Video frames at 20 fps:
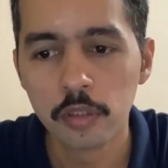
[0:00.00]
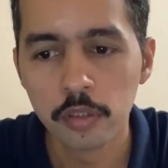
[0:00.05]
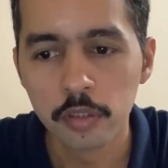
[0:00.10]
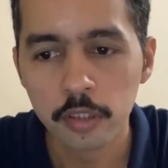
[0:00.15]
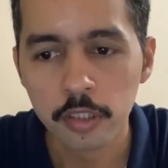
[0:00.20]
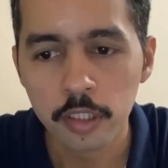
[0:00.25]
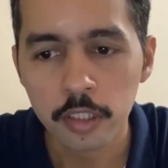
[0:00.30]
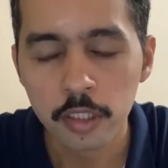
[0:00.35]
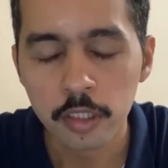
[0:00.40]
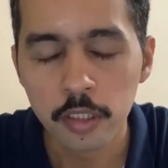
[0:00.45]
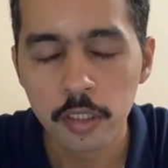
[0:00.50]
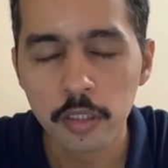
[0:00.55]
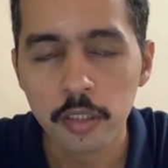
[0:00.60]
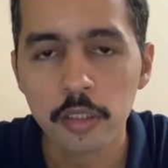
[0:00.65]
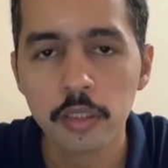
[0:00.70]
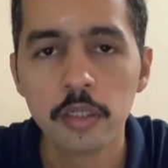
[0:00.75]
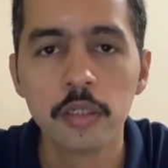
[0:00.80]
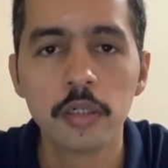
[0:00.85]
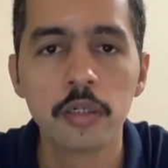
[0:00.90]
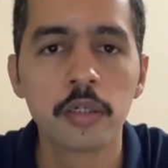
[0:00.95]
The
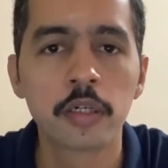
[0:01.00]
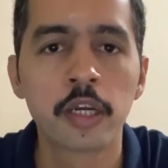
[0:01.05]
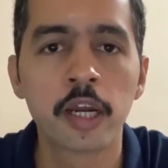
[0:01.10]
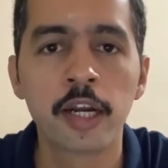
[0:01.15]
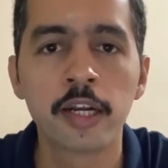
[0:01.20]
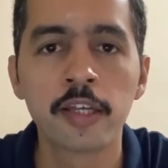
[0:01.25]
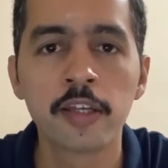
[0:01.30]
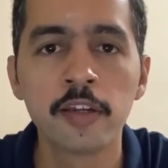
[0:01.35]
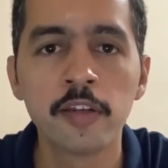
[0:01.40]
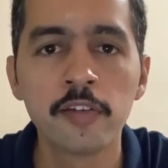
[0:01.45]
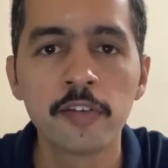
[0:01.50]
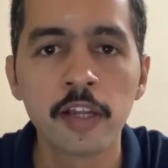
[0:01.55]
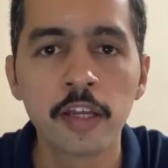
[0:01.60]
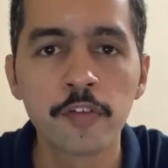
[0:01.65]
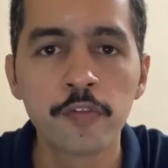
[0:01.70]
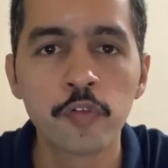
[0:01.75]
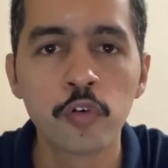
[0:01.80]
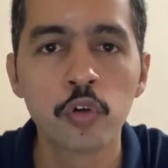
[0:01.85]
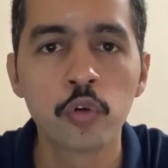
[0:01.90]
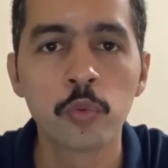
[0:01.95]
categories like
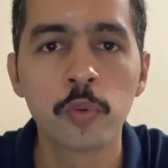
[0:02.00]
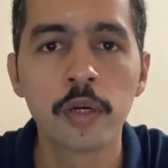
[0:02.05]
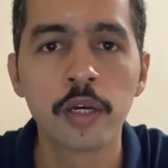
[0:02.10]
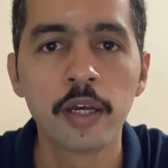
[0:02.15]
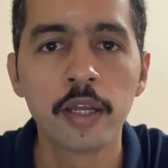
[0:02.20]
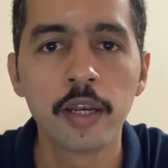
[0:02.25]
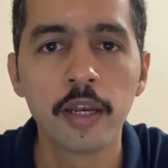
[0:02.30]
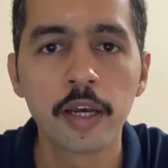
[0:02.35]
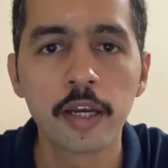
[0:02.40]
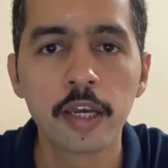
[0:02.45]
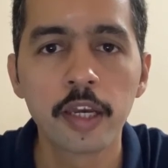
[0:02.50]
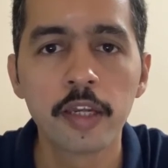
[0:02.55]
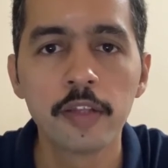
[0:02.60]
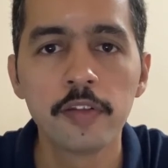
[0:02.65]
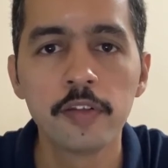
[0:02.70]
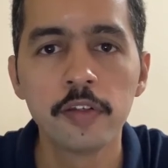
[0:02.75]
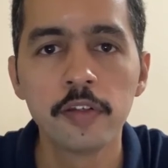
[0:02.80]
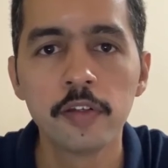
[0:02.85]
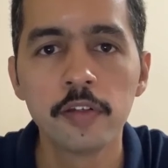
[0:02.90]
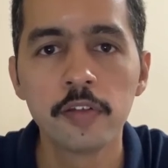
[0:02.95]
footwear,
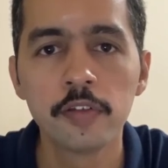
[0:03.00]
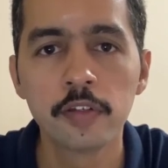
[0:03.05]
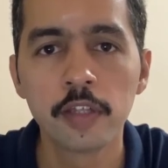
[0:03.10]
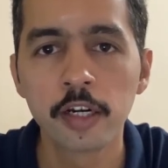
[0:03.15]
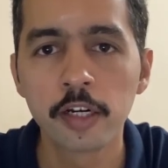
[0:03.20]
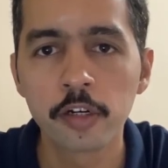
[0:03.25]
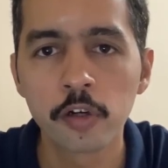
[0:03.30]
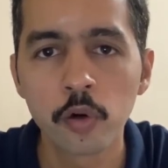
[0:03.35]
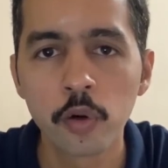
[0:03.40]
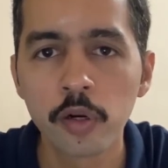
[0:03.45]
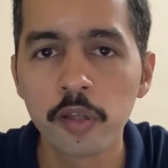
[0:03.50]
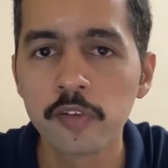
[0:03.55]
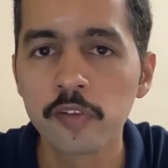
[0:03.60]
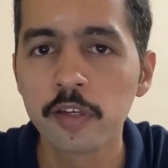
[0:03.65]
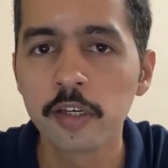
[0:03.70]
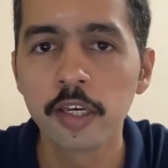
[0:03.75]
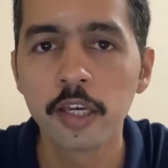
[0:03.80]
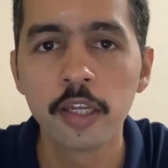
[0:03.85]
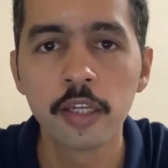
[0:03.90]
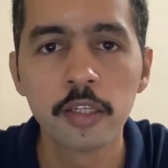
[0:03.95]
luggages, electronics,
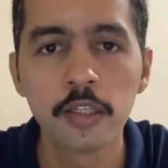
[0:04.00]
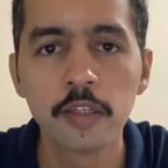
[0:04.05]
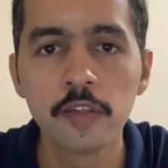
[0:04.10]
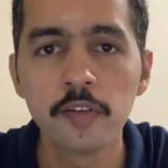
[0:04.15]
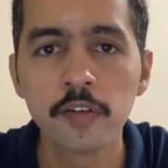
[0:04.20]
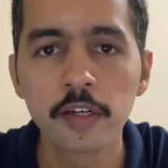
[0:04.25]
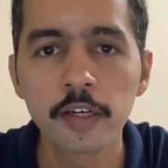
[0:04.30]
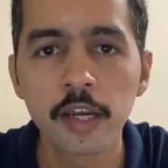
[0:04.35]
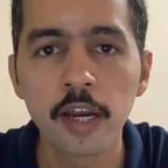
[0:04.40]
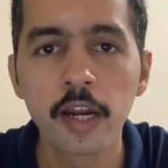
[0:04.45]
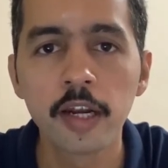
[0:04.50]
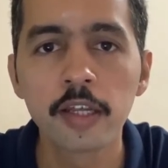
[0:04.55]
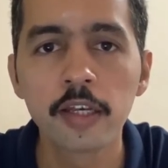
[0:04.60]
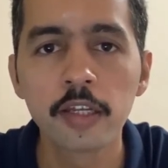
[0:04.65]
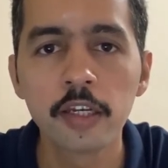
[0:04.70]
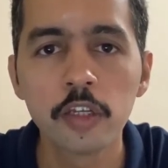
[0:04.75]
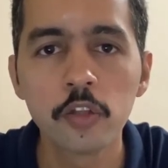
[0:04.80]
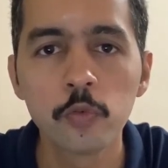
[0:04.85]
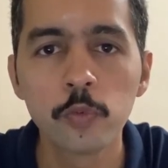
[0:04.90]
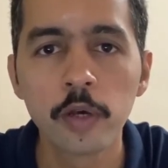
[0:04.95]
again, these are
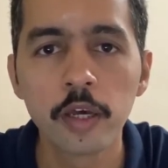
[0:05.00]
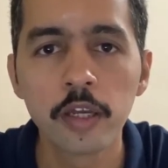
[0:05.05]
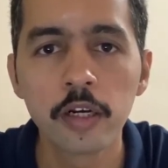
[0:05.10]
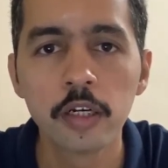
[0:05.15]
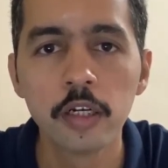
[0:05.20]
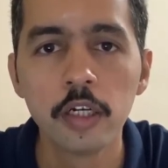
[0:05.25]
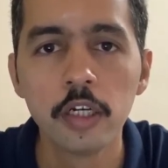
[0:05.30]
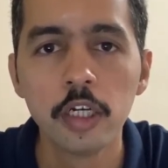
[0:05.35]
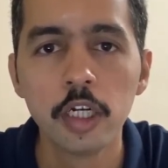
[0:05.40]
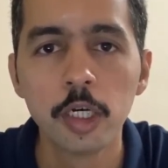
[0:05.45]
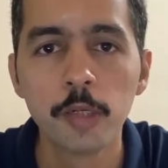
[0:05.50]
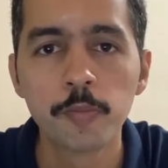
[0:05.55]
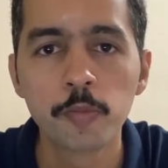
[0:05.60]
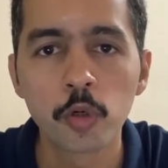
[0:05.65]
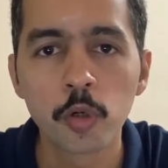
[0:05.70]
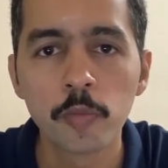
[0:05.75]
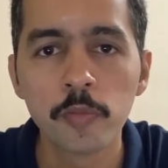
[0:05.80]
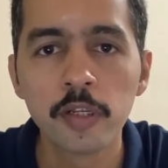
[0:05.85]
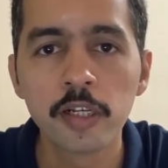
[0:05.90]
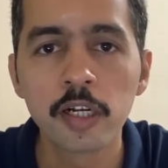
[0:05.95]
categories where
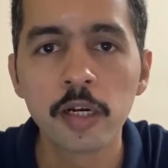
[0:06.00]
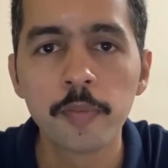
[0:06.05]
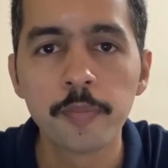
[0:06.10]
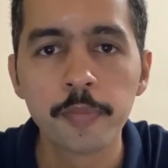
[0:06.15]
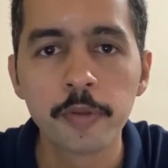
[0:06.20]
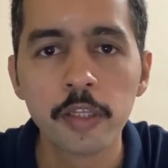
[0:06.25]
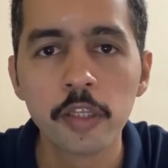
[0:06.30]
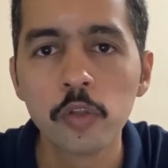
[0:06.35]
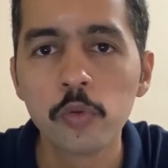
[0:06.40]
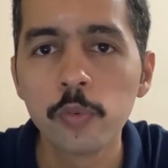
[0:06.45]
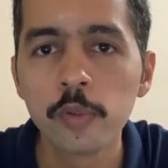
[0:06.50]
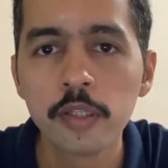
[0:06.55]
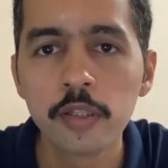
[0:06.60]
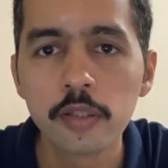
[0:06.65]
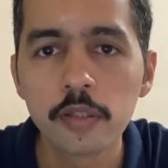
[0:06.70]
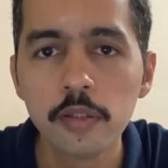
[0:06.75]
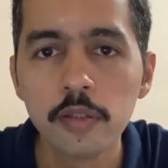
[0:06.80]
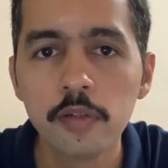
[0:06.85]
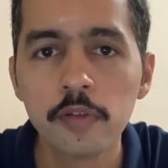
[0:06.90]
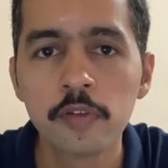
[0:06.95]
probably companies with
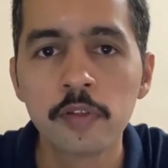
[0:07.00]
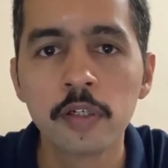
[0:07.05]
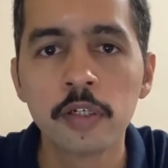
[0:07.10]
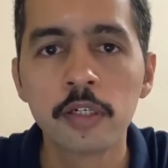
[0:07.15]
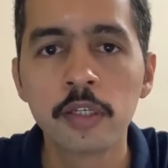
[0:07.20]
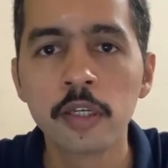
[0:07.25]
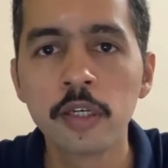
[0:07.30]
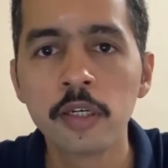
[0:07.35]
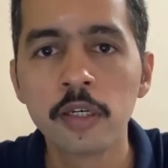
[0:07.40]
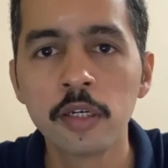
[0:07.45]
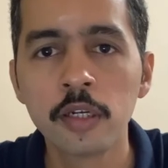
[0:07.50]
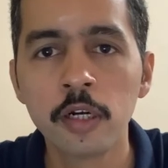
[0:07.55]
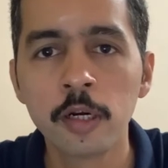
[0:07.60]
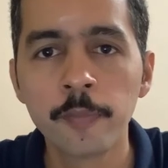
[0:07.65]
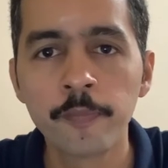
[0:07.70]
certain